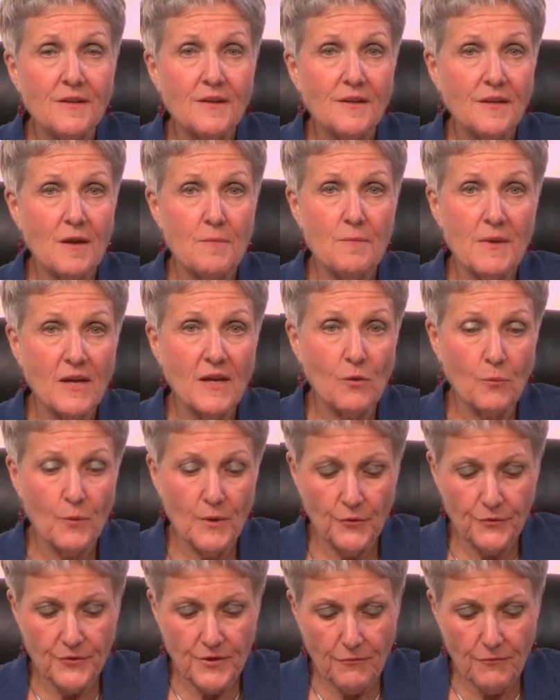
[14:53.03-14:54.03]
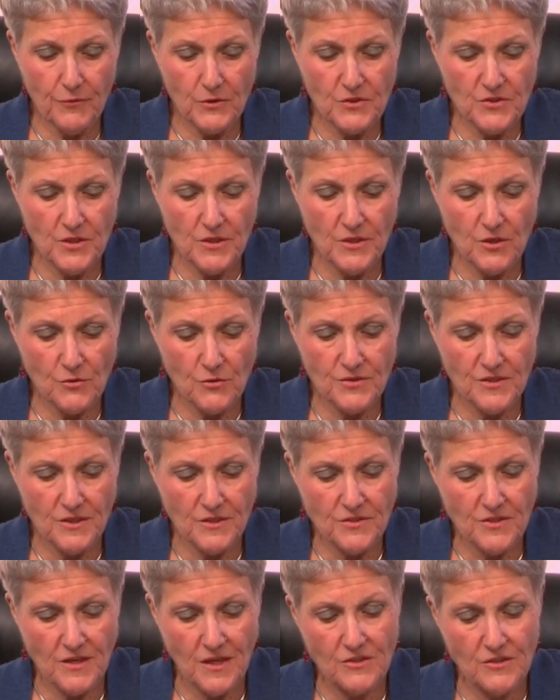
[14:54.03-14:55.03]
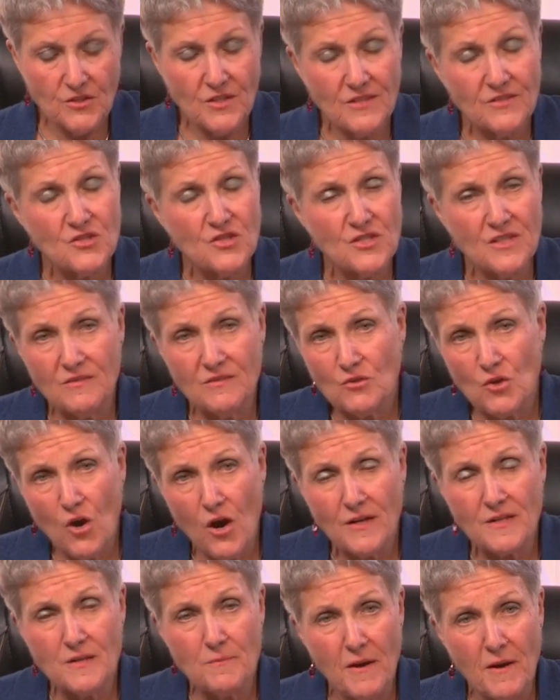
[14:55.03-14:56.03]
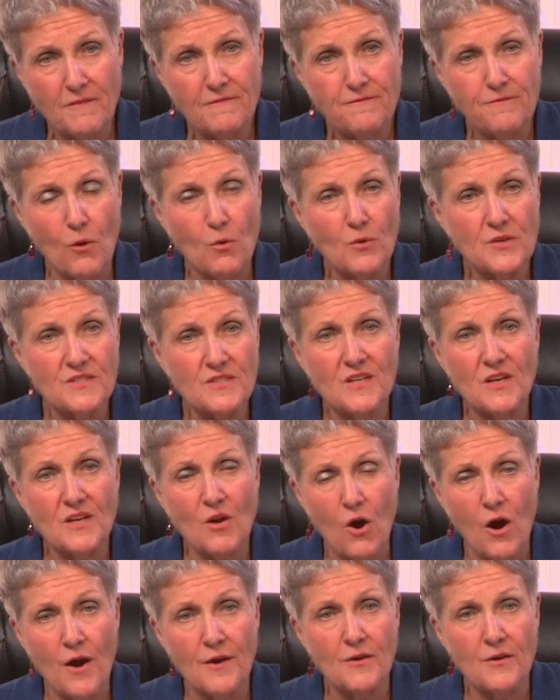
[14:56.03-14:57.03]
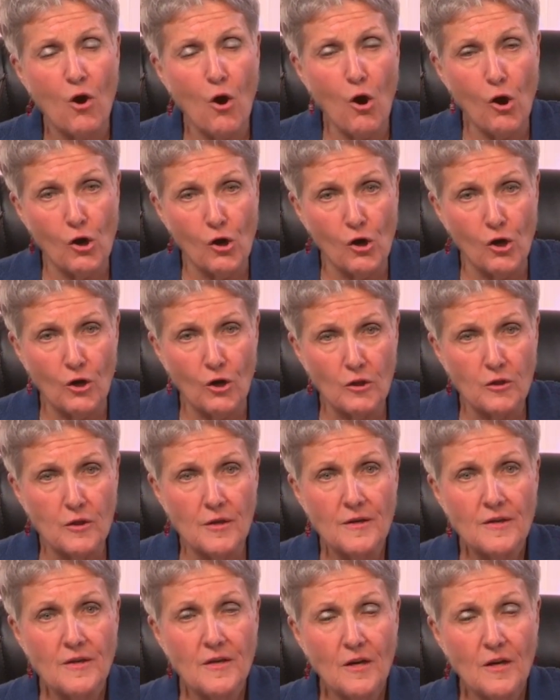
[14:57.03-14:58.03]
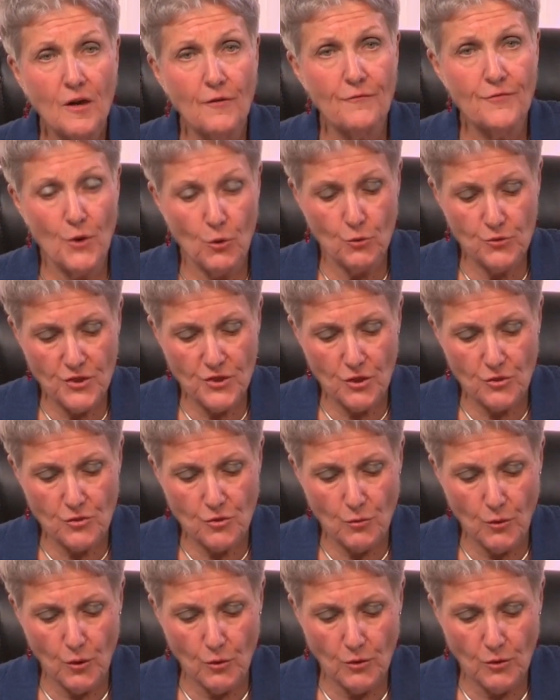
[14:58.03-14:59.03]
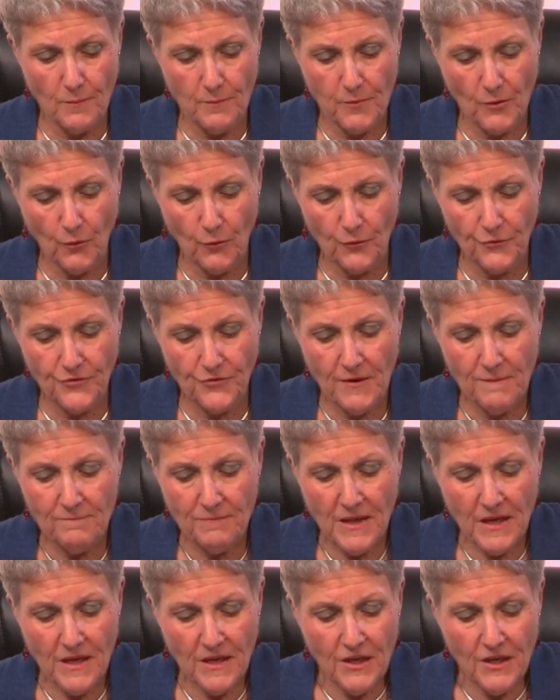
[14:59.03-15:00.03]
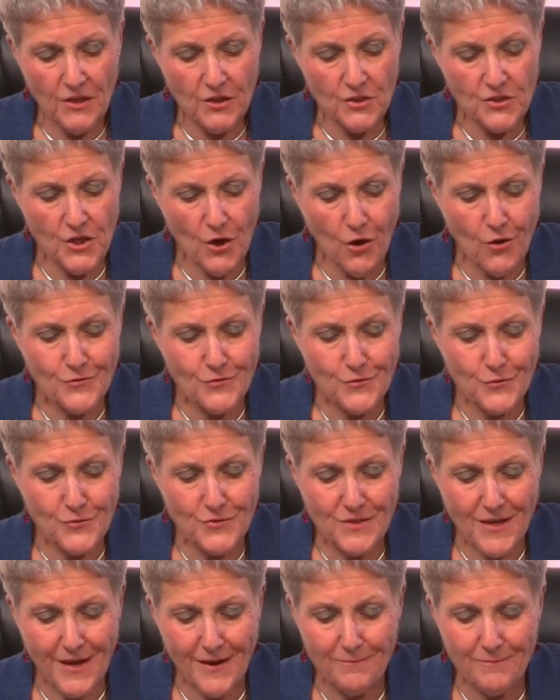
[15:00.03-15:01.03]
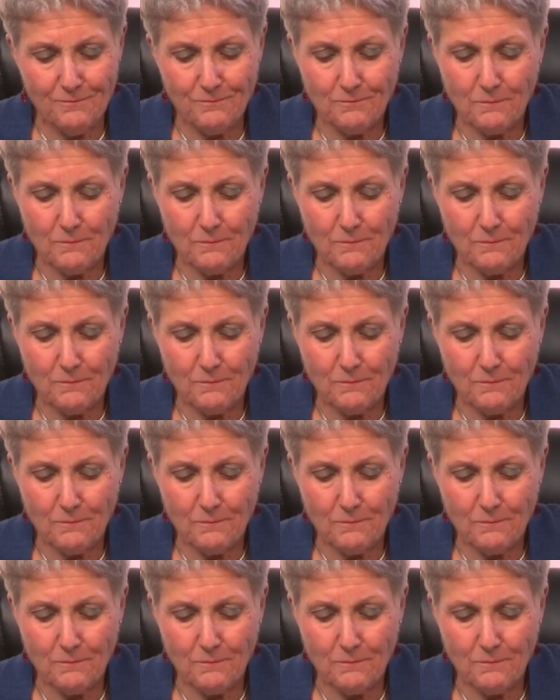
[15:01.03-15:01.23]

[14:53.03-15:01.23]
can make a real difference in your success. And she talked about focusing on all of those controllables. She also said